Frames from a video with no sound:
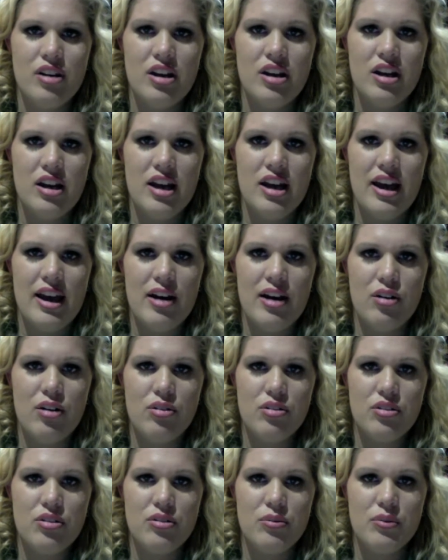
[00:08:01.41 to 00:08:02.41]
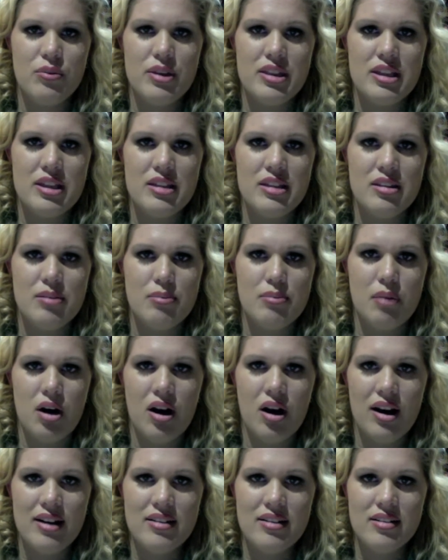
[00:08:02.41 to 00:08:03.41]
health within the
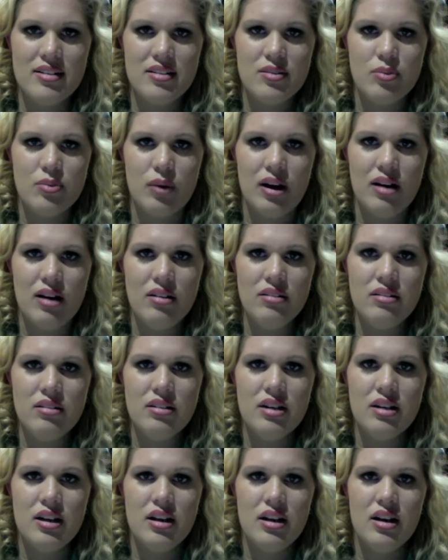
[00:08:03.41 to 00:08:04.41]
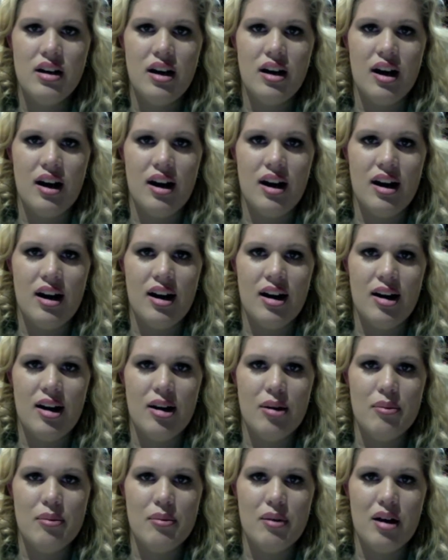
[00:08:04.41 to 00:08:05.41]
mind as well.
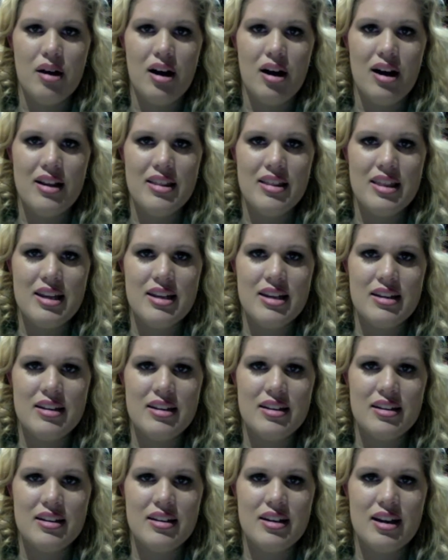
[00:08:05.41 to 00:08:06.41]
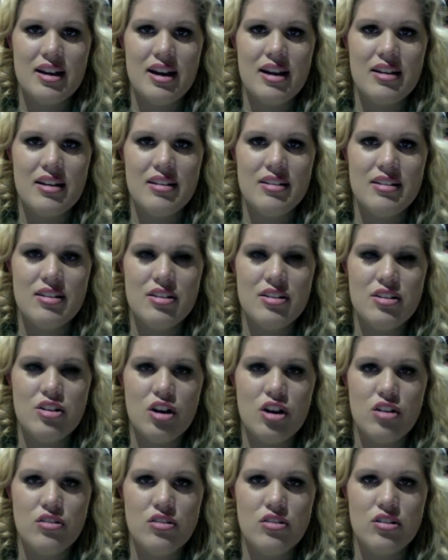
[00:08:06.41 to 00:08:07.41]
I think it
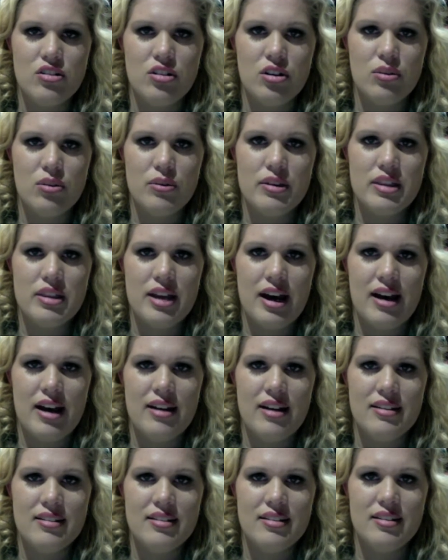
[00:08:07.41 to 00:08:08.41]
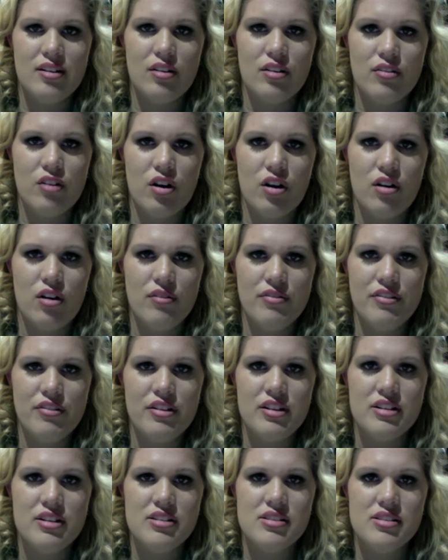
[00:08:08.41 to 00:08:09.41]
goes along with that
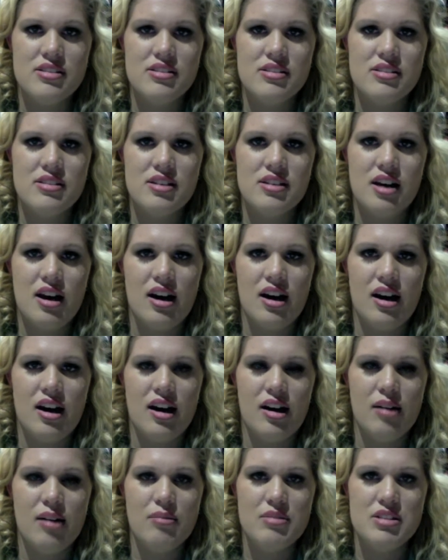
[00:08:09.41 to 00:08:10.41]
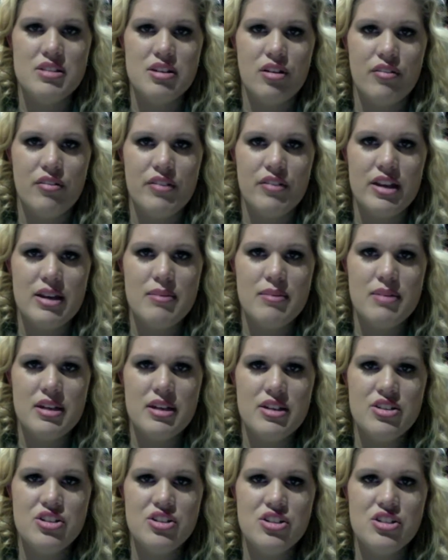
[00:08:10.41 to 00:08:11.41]
self-confidence,
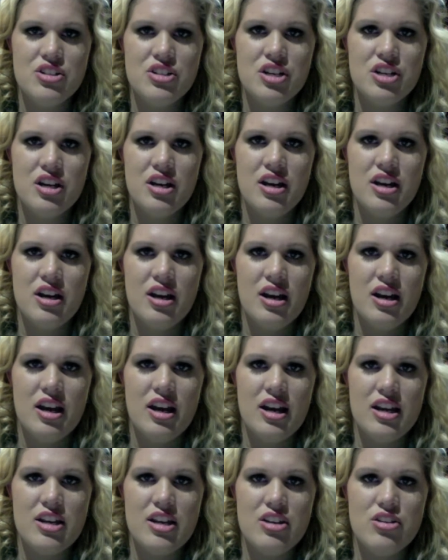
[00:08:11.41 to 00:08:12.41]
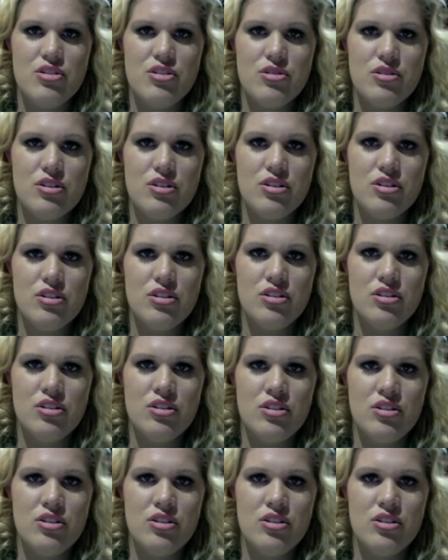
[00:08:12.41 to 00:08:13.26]
self-image. You can